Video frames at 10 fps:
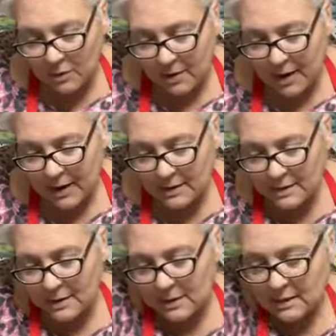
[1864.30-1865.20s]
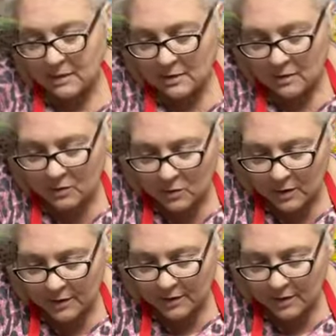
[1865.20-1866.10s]
Are you painting
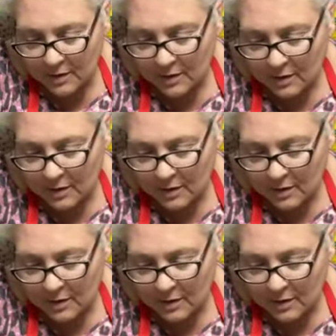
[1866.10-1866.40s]
with